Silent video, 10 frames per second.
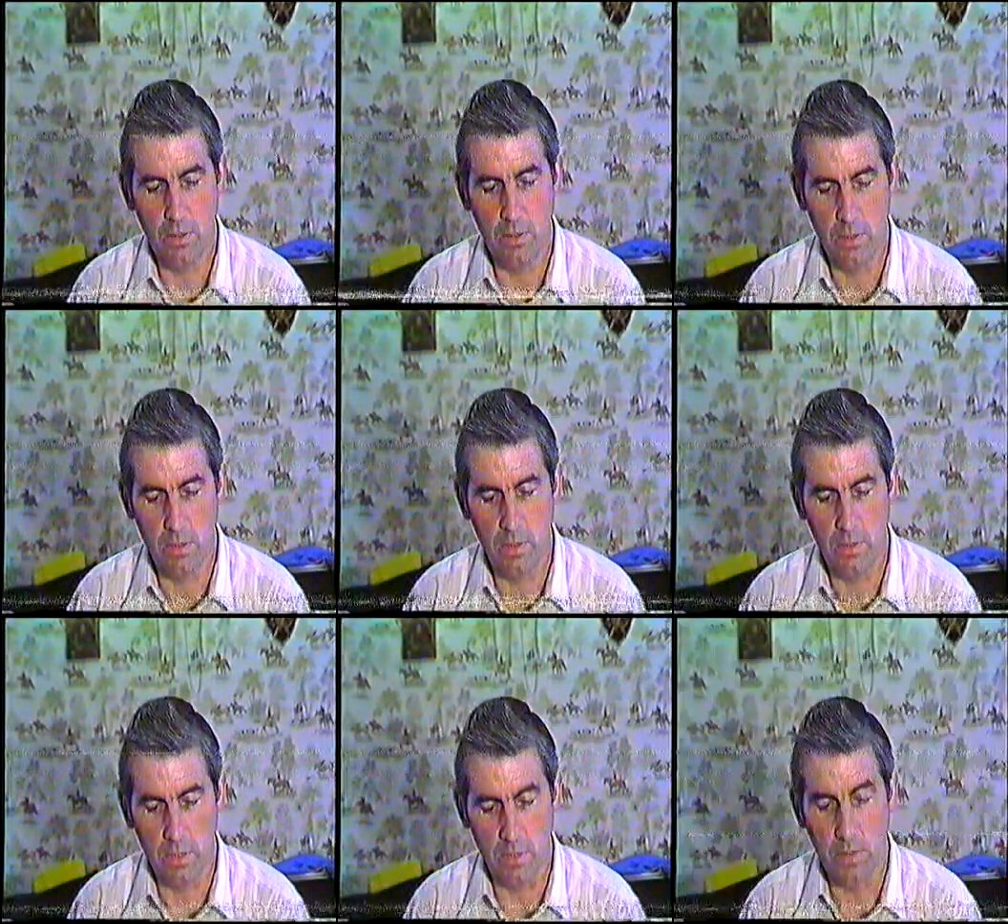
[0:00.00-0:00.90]

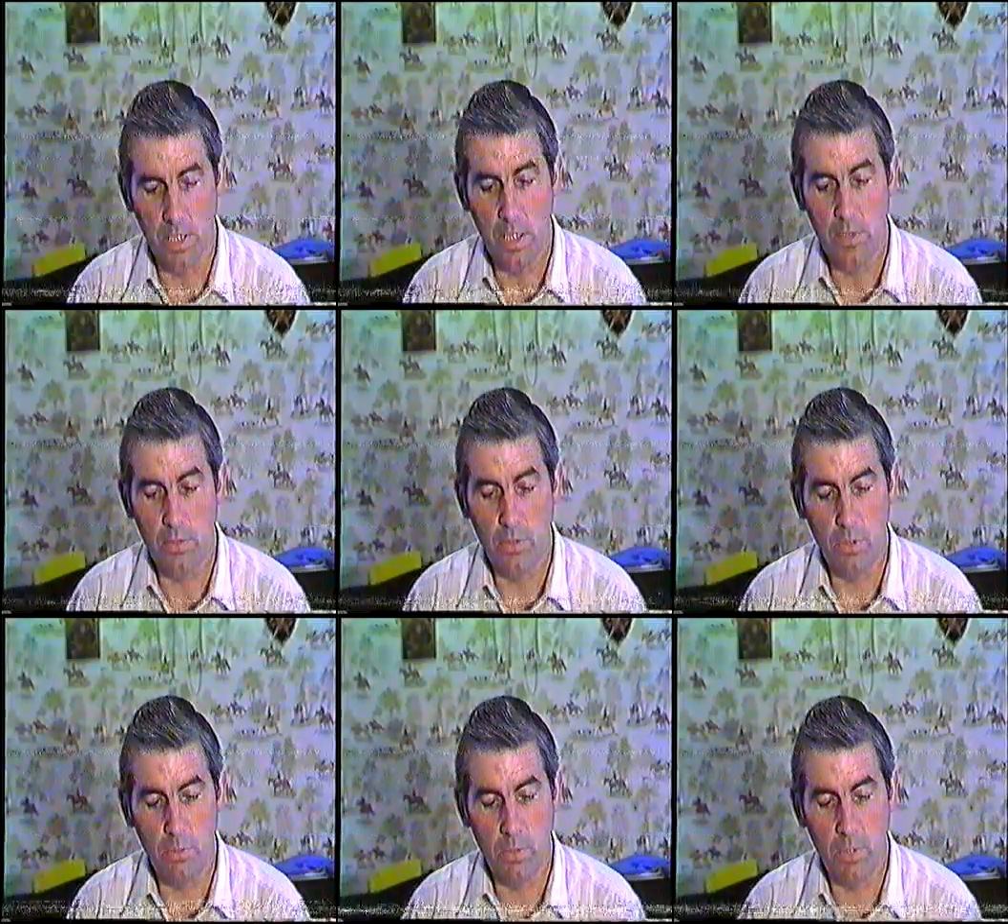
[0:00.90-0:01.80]
Yes, the roll
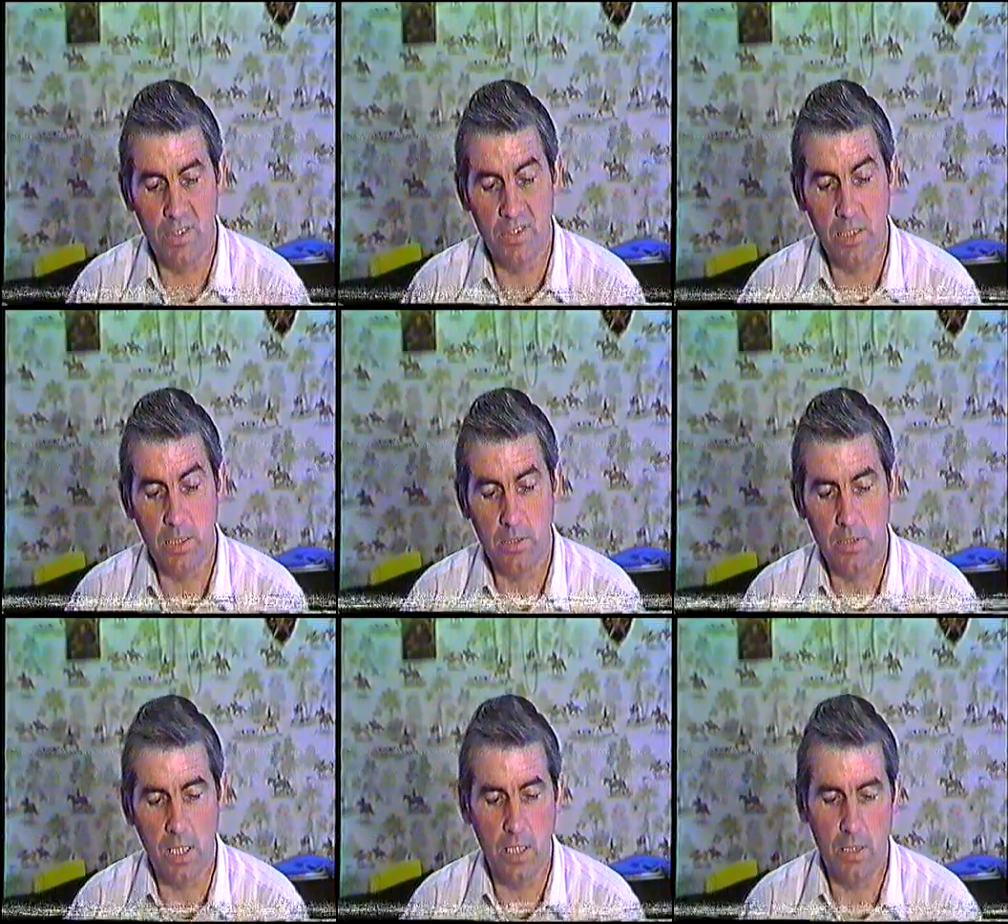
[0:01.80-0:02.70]
number was
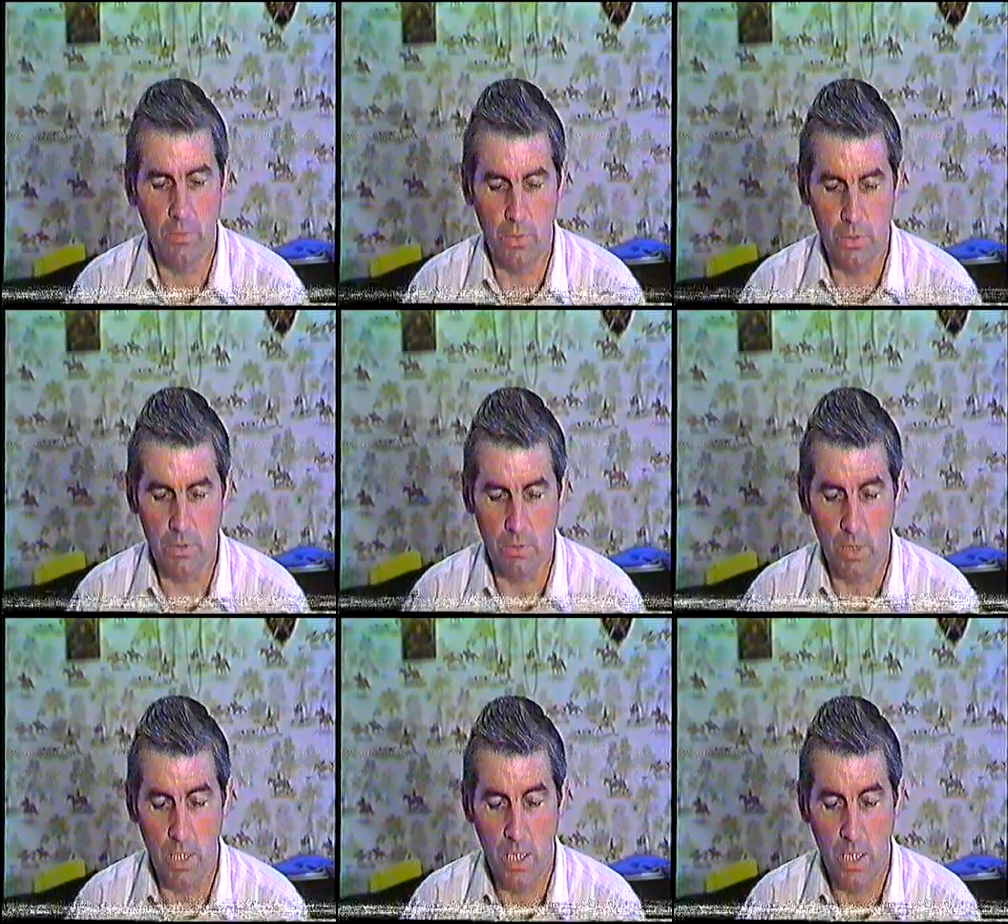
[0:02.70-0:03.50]
6942.